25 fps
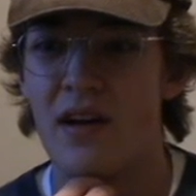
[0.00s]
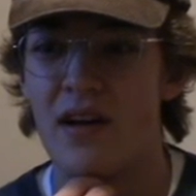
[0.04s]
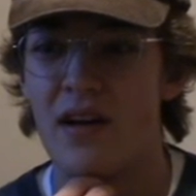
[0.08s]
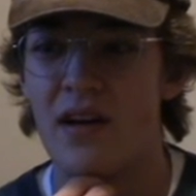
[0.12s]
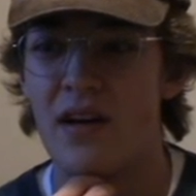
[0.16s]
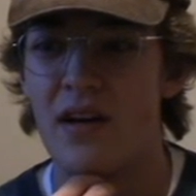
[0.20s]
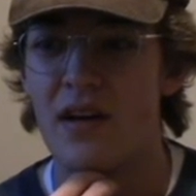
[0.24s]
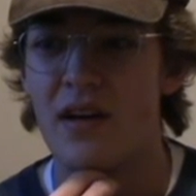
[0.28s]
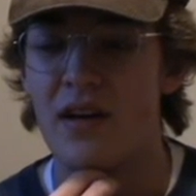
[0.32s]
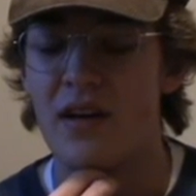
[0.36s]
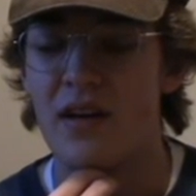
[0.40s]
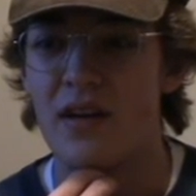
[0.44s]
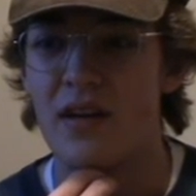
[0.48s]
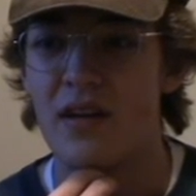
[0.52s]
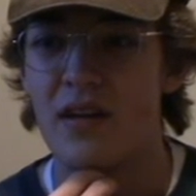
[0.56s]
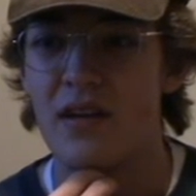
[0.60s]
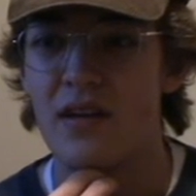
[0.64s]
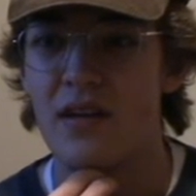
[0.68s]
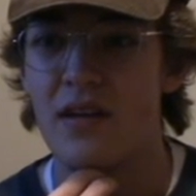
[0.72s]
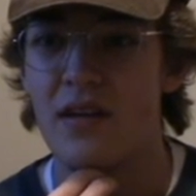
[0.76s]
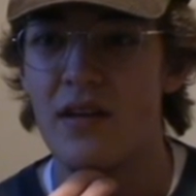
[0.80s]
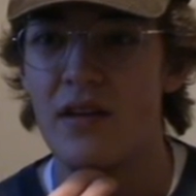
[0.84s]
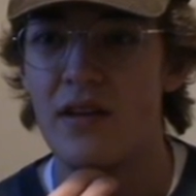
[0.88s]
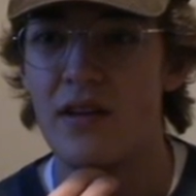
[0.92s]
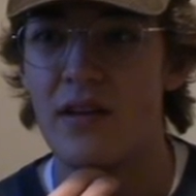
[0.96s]
Yeah,
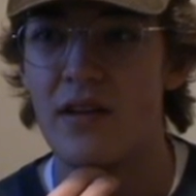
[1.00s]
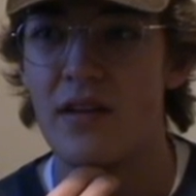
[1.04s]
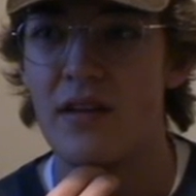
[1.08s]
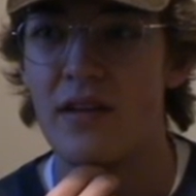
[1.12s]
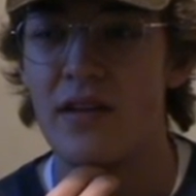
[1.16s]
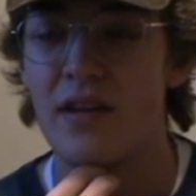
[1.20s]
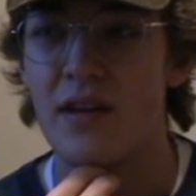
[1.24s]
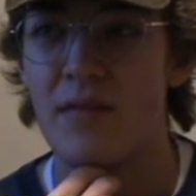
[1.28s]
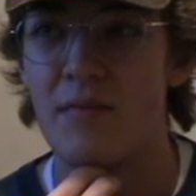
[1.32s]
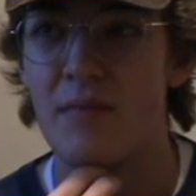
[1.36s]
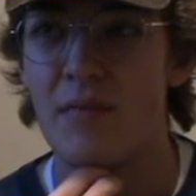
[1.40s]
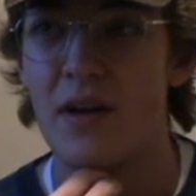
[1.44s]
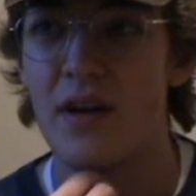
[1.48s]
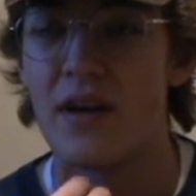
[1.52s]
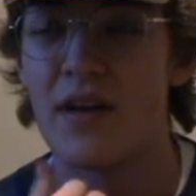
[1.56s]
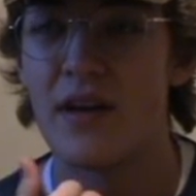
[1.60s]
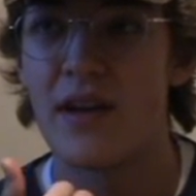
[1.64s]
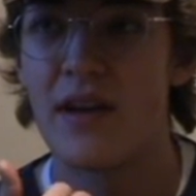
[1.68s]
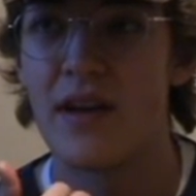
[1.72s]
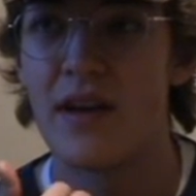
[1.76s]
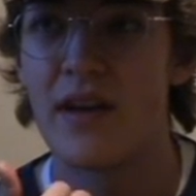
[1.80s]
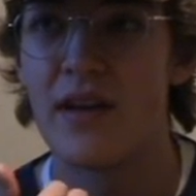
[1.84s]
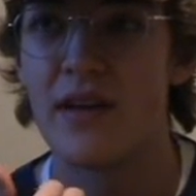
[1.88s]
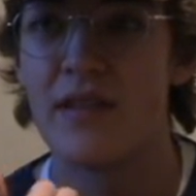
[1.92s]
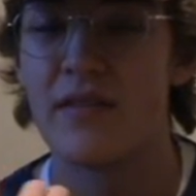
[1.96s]

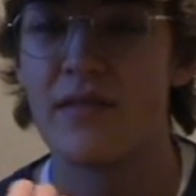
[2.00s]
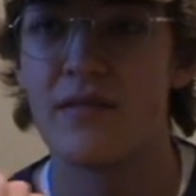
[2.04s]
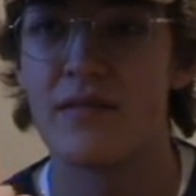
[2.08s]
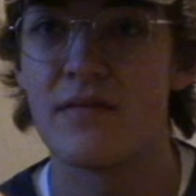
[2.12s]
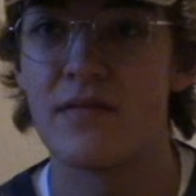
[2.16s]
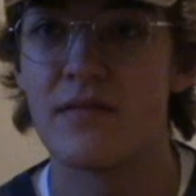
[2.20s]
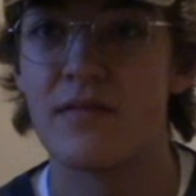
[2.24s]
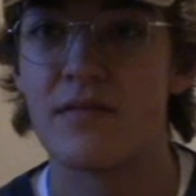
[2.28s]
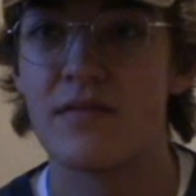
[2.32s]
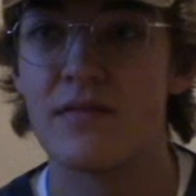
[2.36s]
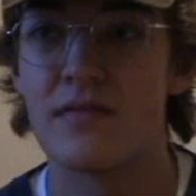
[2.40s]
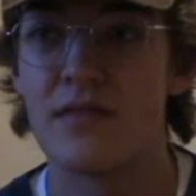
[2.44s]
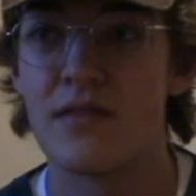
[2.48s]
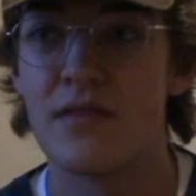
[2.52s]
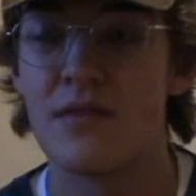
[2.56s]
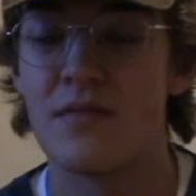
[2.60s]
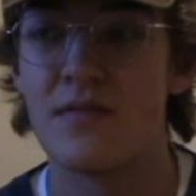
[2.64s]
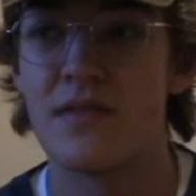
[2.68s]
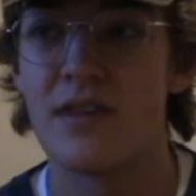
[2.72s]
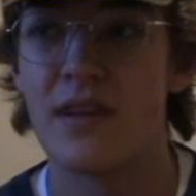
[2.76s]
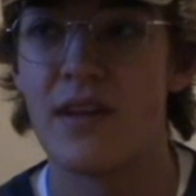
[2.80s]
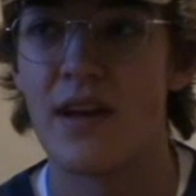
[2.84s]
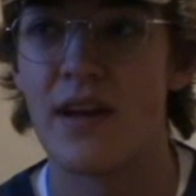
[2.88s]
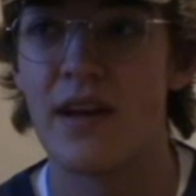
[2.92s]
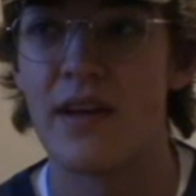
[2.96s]
Monday night,
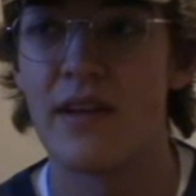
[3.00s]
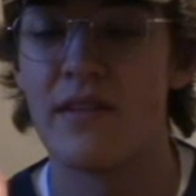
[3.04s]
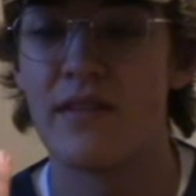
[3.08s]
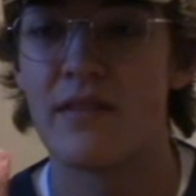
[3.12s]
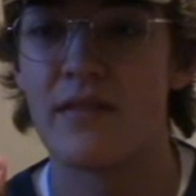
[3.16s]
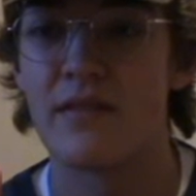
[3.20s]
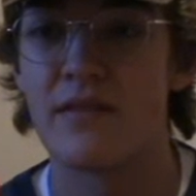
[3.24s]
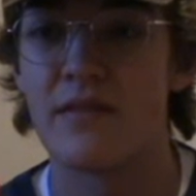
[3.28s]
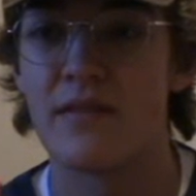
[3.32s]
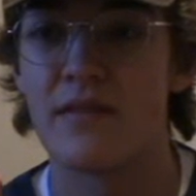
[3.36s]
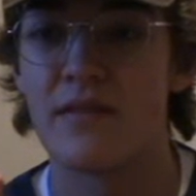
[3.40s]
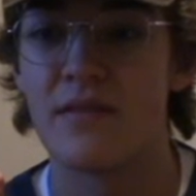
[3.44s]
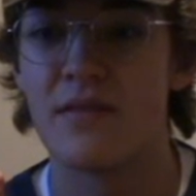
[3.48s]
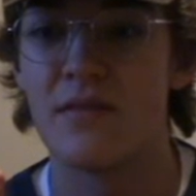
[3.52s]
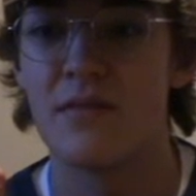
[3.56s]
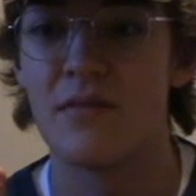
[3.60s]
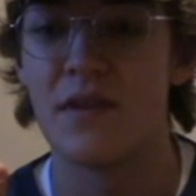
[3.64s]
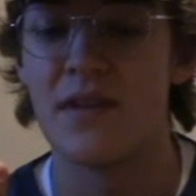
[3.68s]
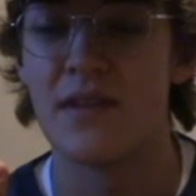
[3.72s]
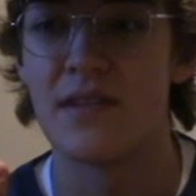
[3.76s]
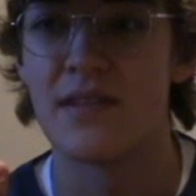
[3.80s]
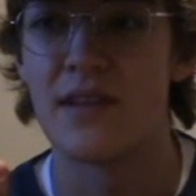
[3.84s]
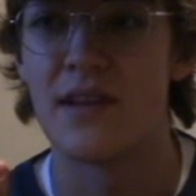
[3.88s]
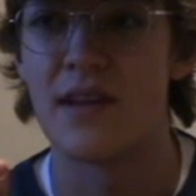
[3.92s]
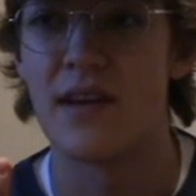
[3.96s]
Tuesday night,
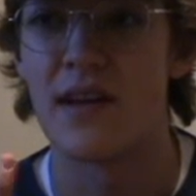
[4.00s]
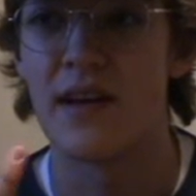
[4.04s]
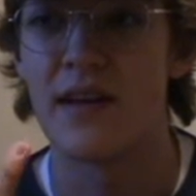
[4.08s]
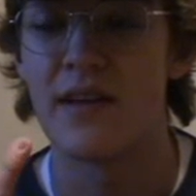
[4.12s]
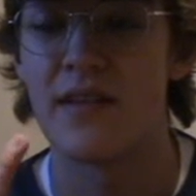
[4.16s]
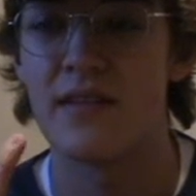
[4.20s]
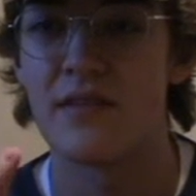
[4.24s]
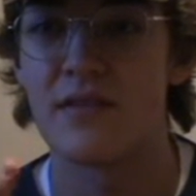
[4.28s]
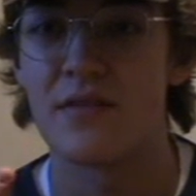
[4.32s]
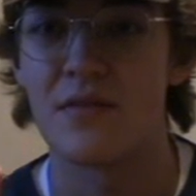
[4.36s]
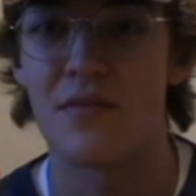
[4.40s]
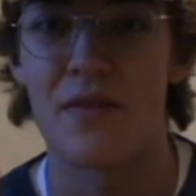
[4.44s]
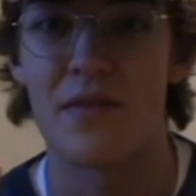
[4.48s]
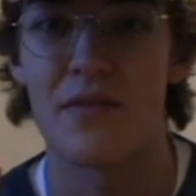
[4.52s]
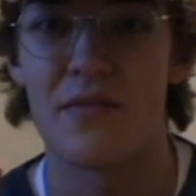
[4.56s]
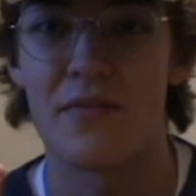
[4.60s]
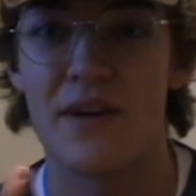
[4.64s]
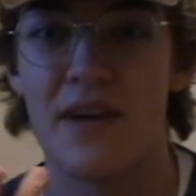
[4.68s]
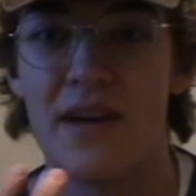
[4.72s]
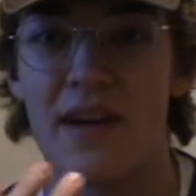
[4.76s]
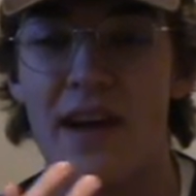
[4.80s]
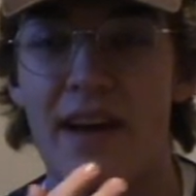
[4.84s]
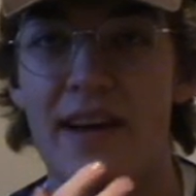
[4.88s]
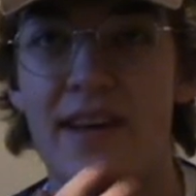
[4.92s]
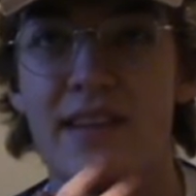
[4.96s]
Wednesday night, so
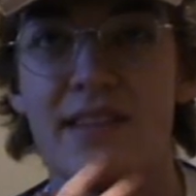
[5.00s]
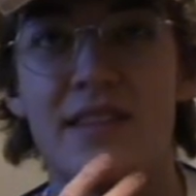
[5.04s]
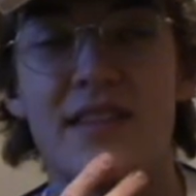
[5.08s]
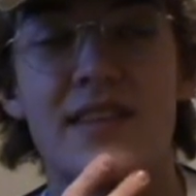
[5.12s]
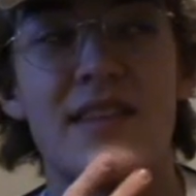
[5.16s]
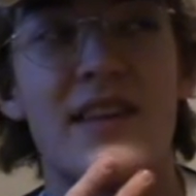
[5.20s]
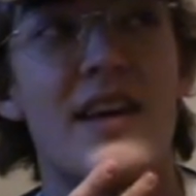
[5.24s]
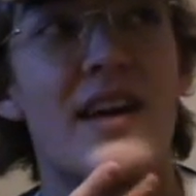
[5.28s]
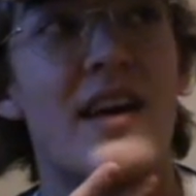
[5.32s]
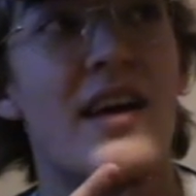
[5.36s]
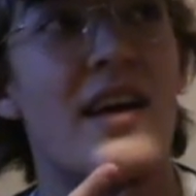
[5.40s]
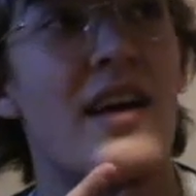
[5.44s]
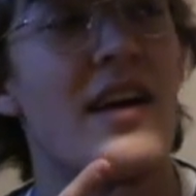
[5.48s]
3 nights.